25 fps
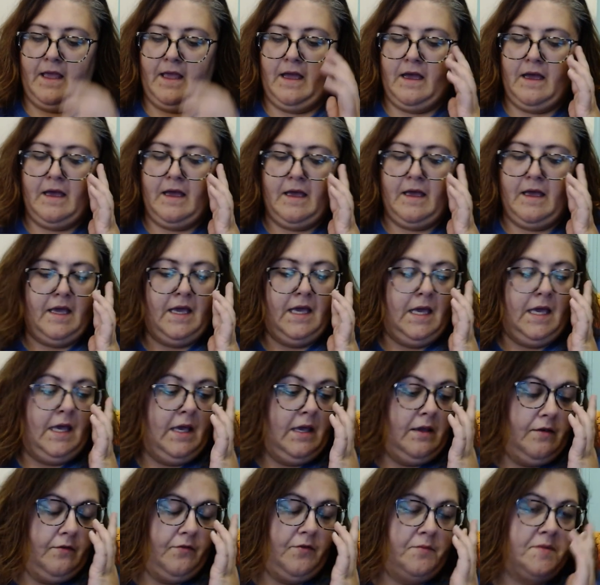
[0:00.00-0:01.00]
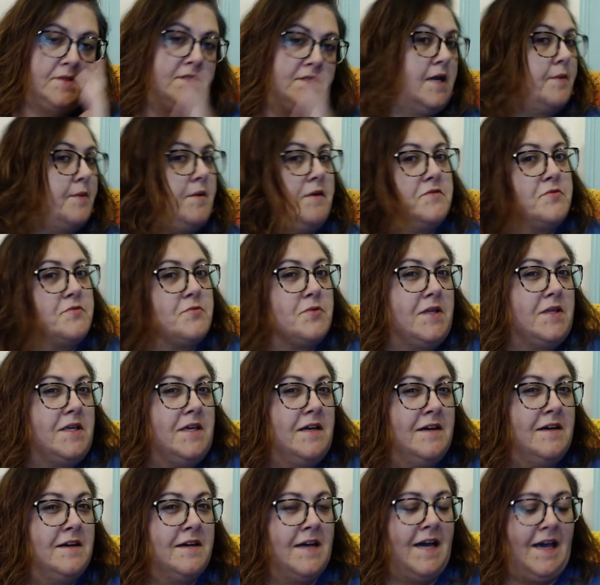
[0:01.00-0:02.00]
I. From the time I was really
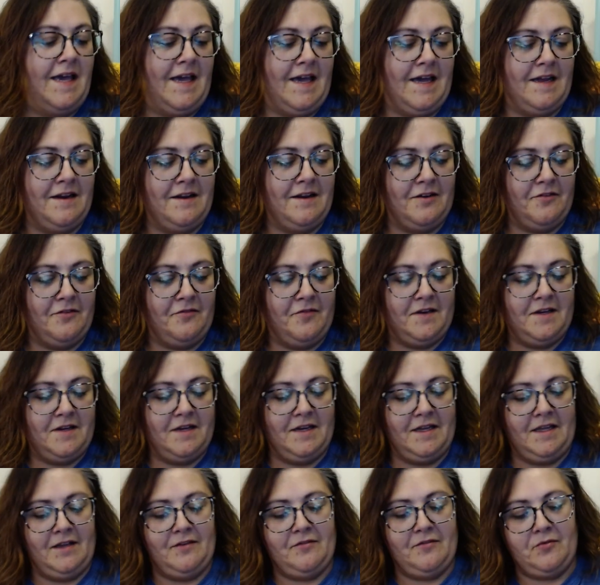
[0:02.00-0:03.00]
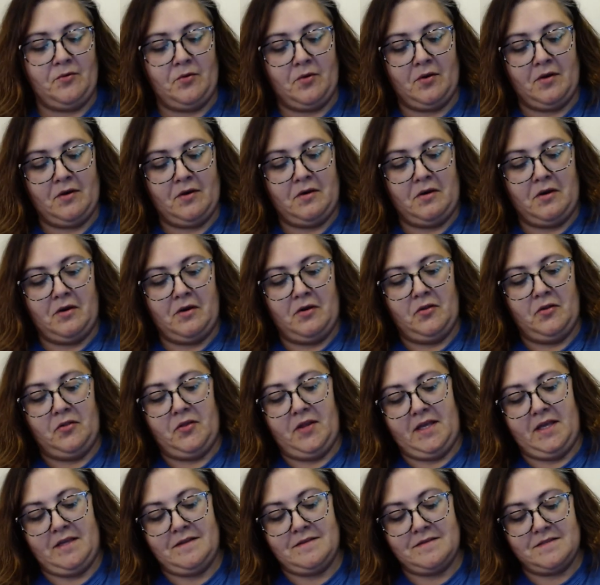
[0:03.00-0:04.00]
young, I had an affinity for all
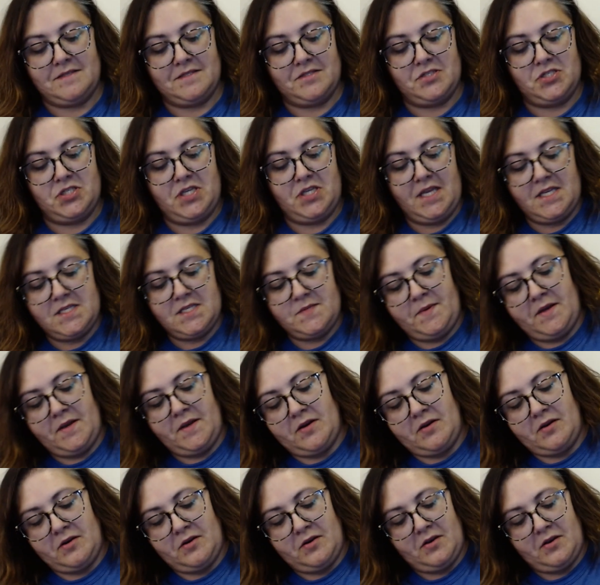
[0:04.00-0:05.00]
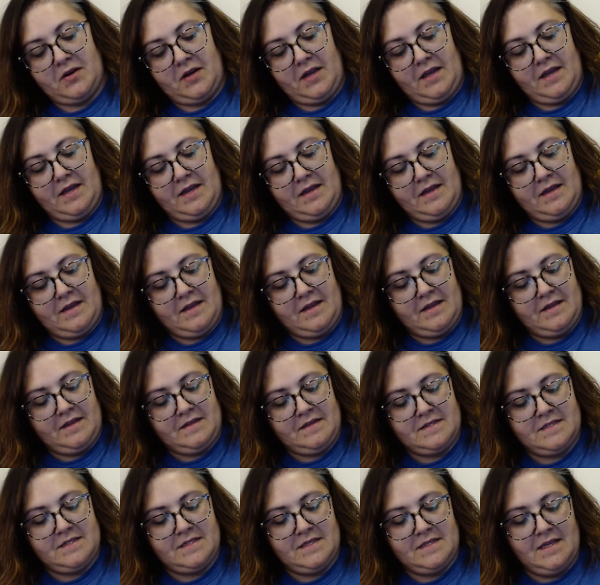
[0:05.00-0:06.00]
things Shakespeare
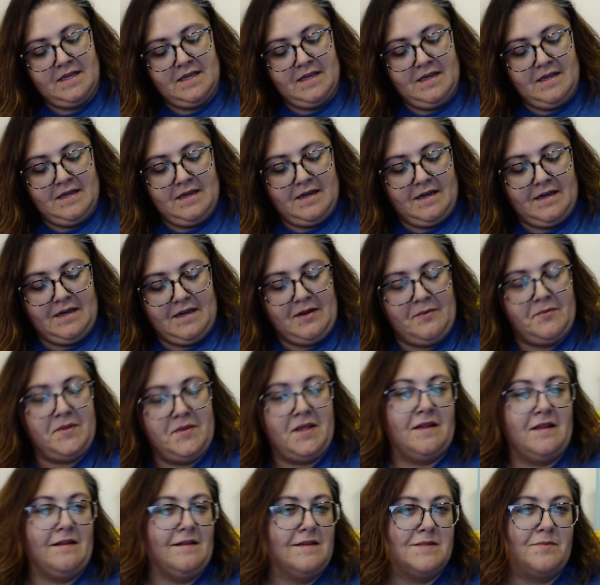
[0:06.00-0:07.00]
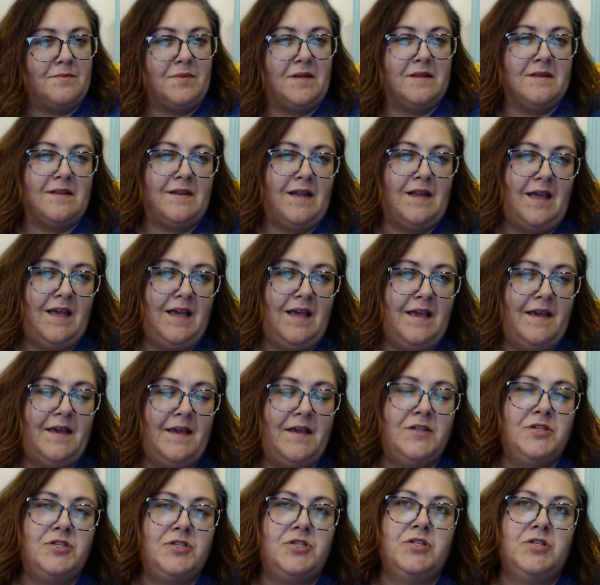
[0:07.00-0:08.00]
and the Elizabethan
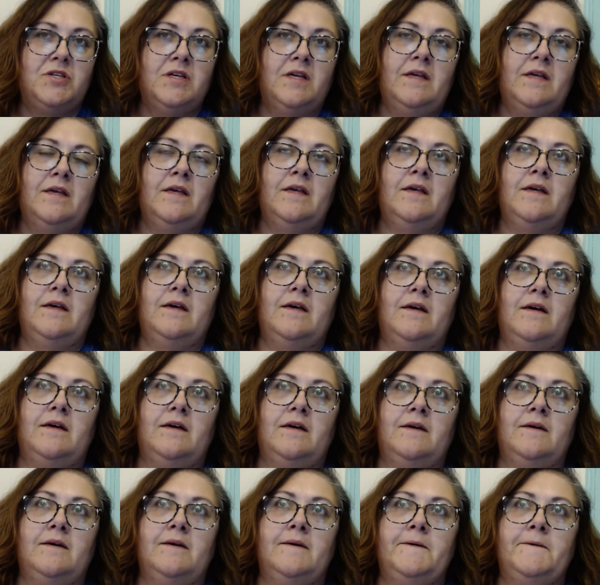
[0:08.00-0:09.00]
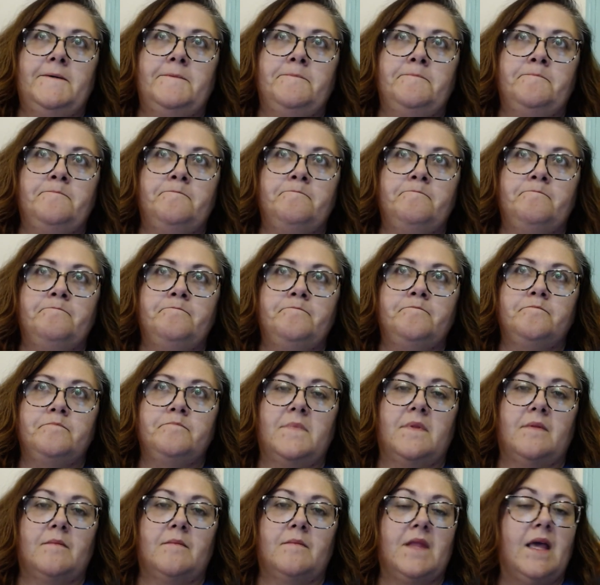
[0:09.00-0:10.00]
age. Um,
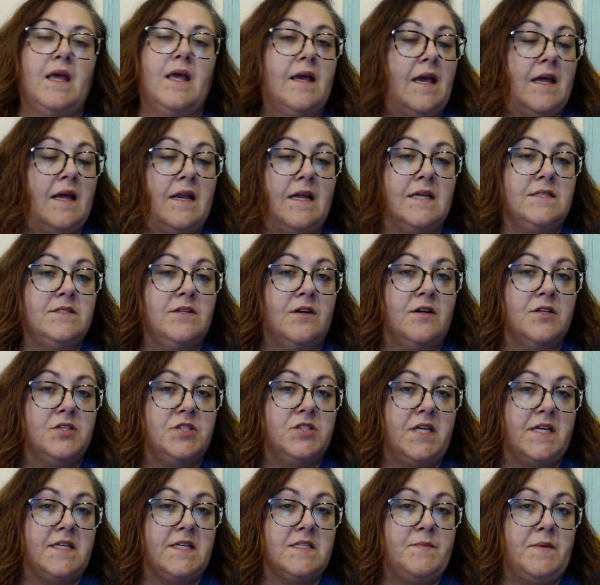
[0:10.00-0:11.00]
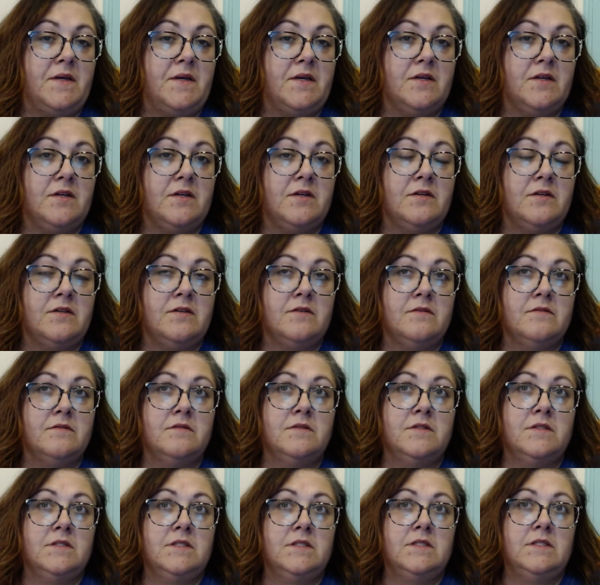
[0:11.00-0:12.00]
Again, I taught Shakespeare
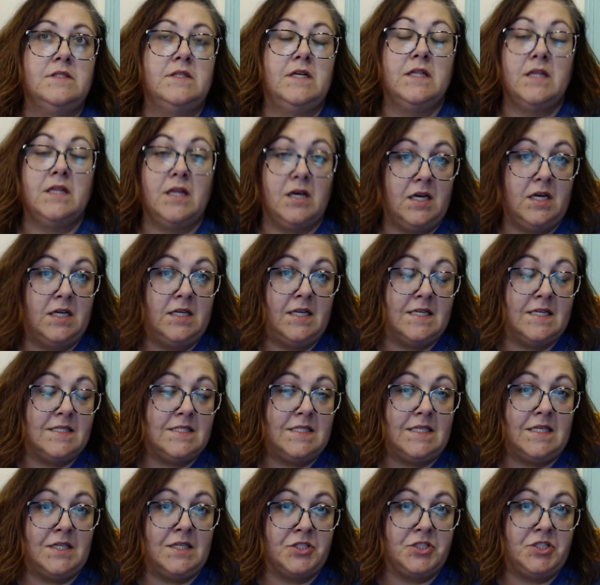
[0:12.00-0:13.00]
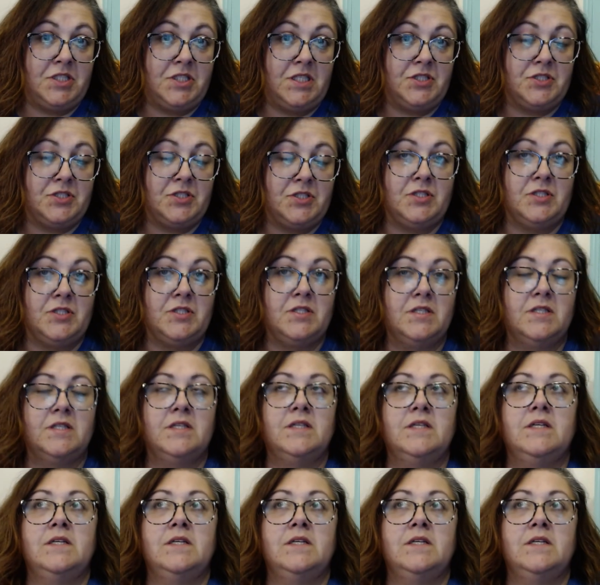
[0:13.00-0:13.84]
a lot as an English teacher,